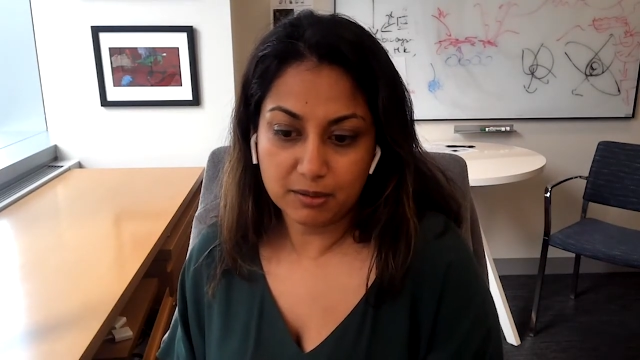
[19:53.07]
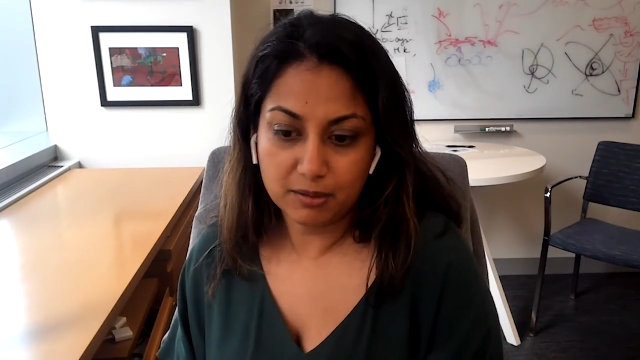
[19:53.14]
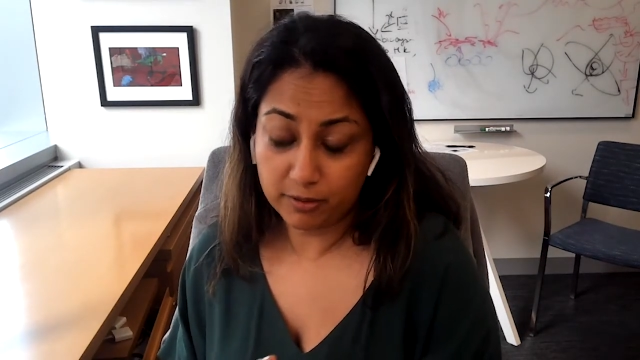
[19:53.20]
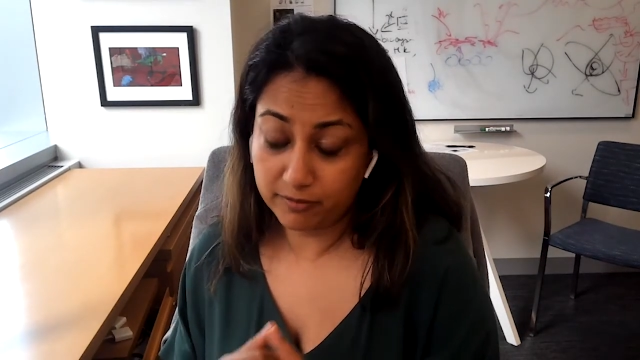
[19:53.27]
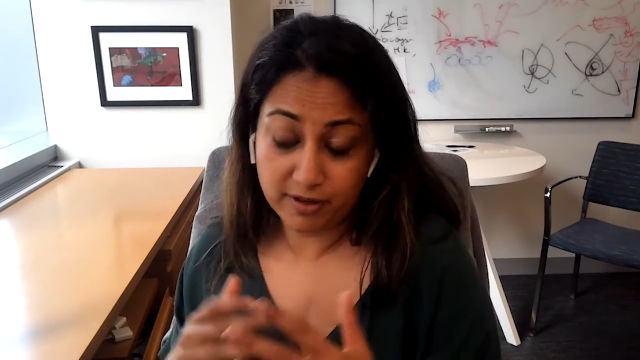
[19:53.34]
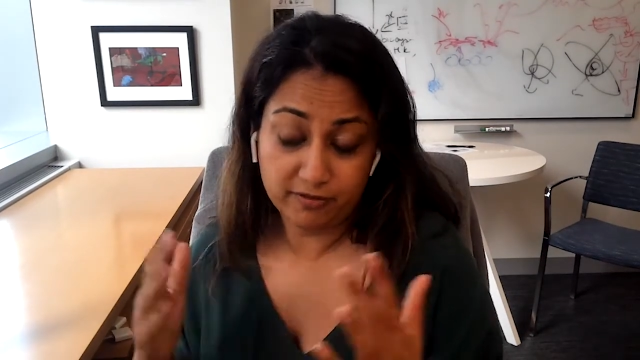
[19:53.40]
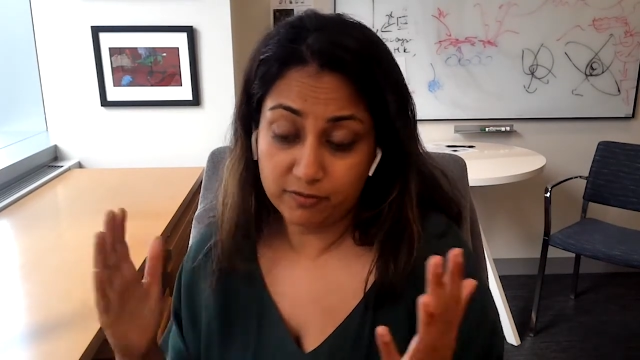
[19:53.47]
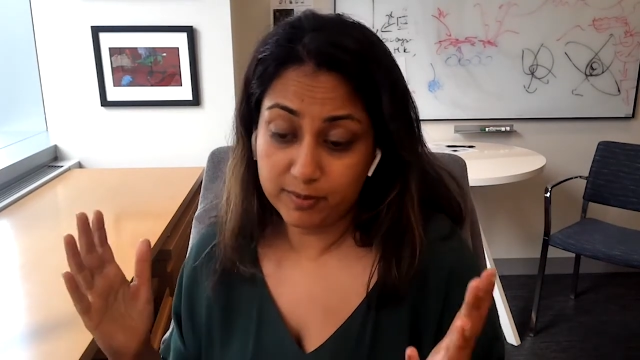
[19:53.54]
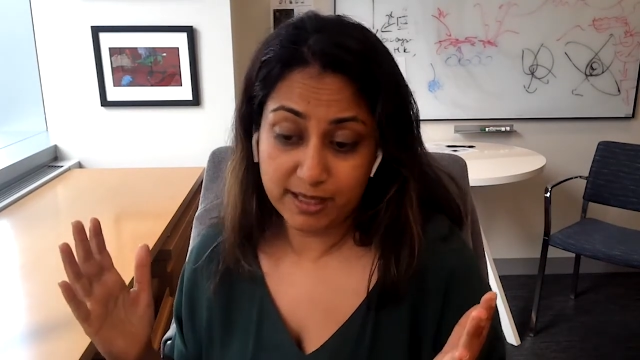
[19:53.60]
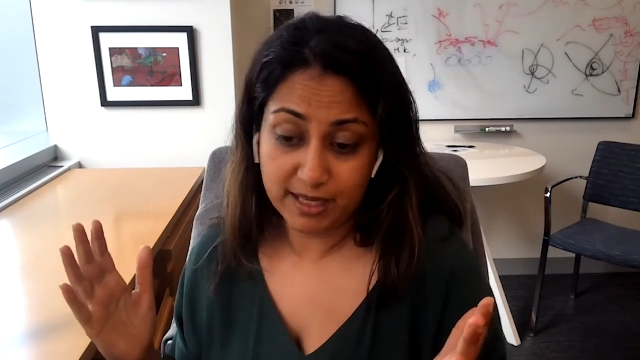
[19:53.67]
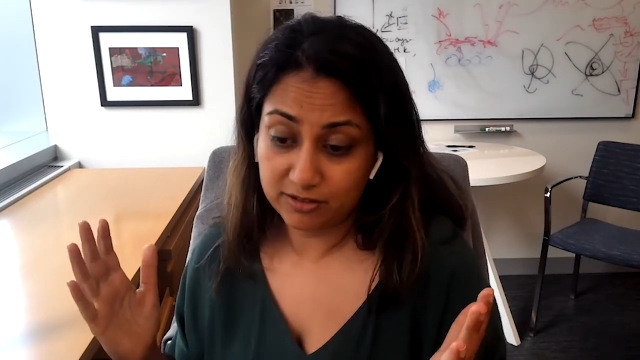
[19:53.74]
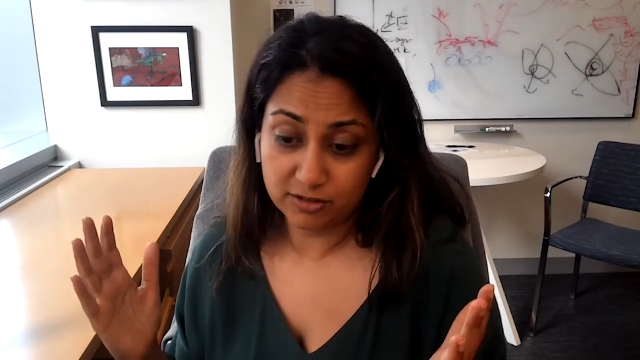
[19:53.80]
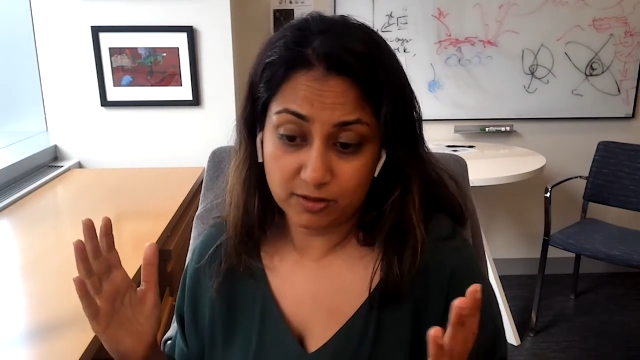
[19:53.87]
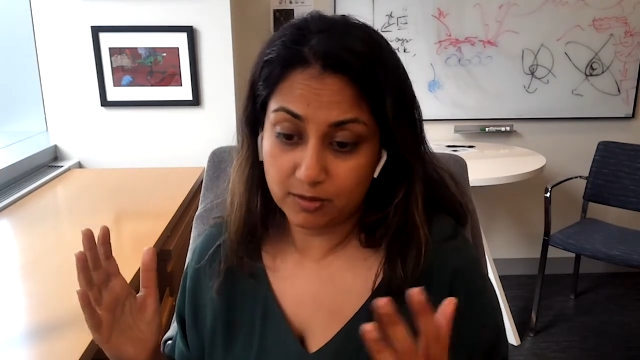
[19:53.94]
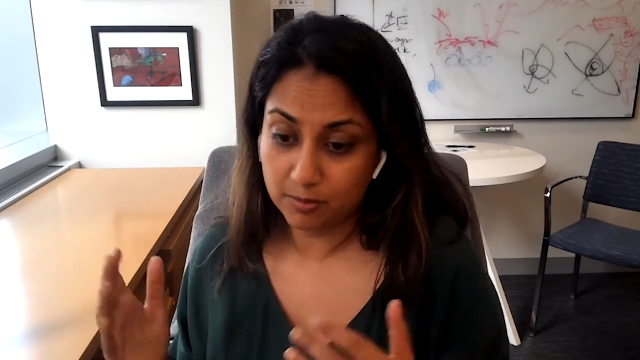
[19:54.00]
prevent
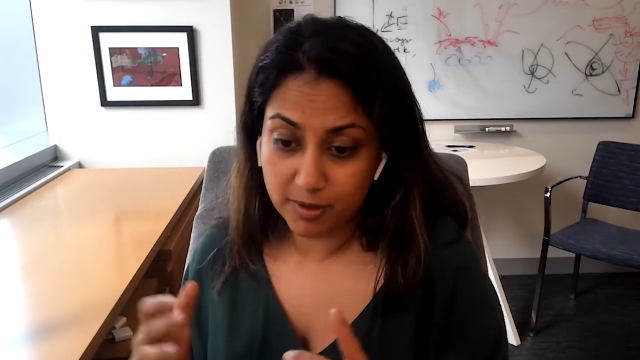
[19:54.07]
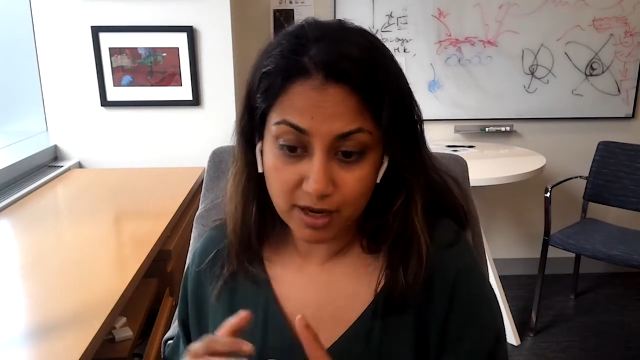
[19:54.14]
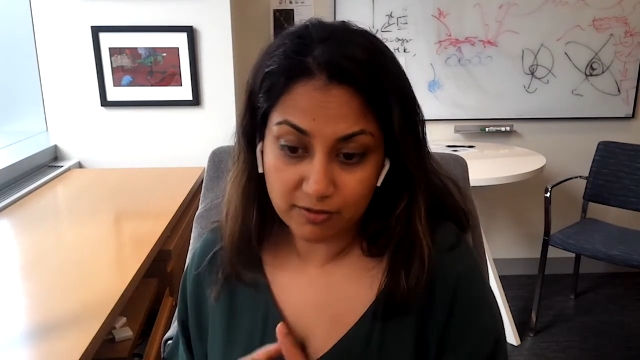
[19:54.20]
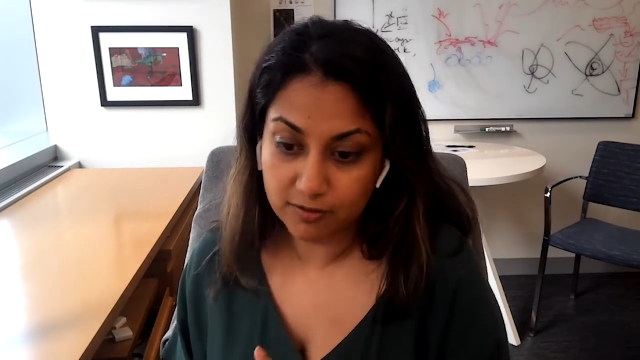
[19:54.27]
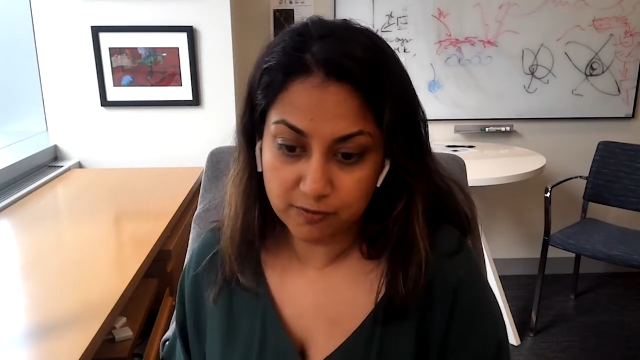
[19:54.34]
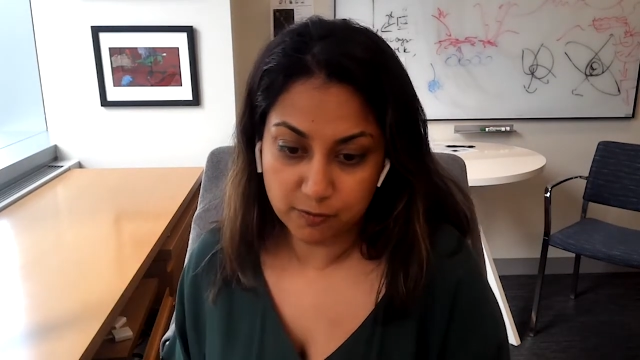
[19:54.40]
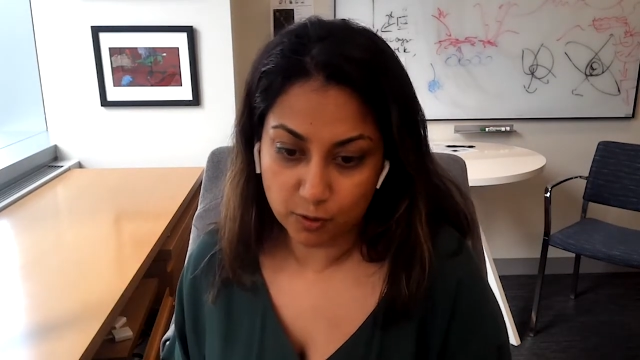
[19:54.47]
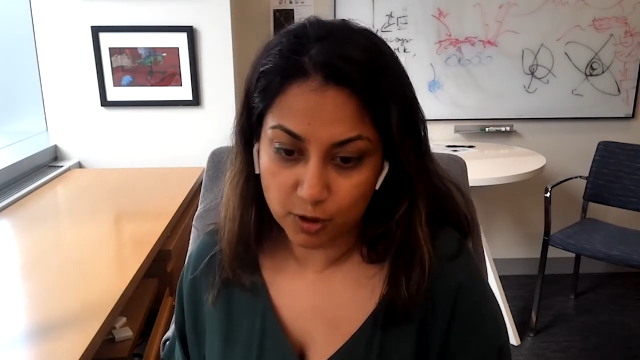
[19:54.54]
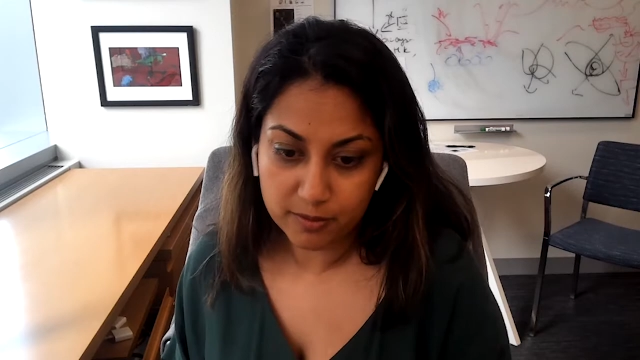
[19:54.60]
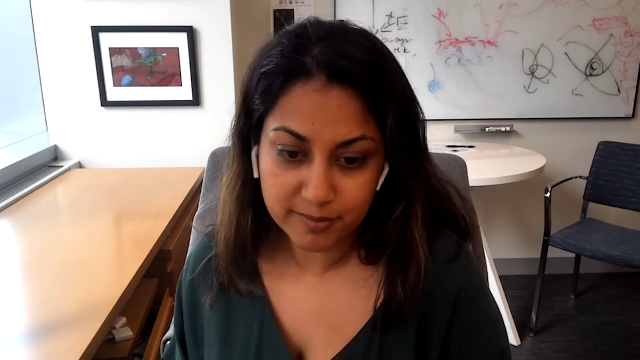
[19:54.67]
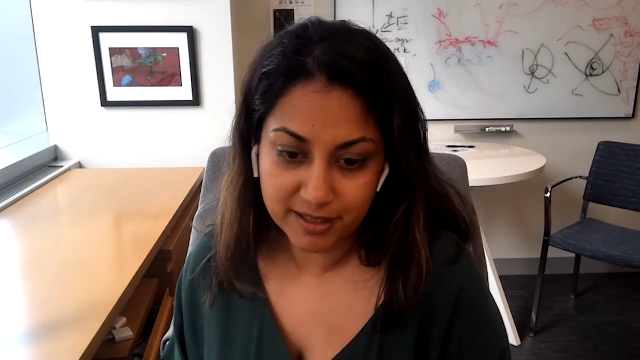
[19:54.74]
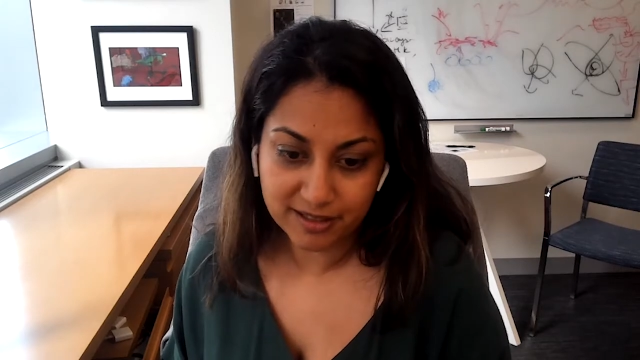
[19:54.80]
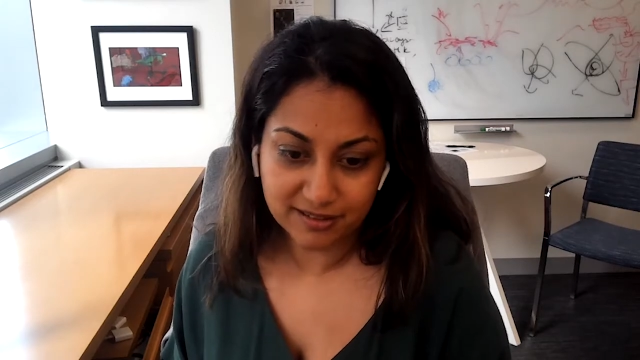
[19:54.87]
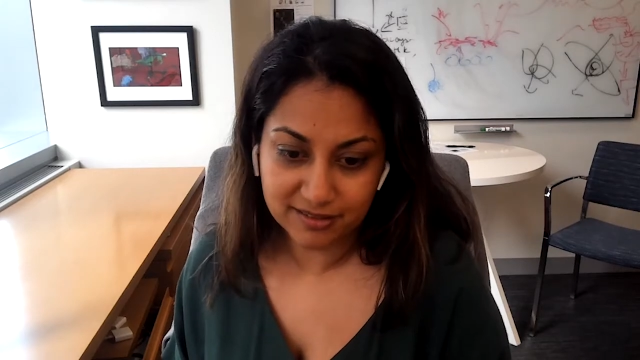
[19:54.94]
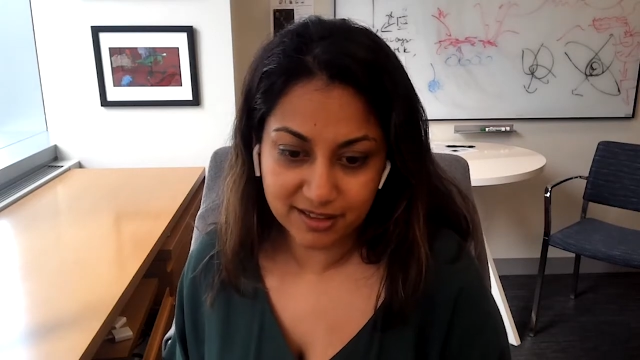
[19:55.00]
cancer from ever forming,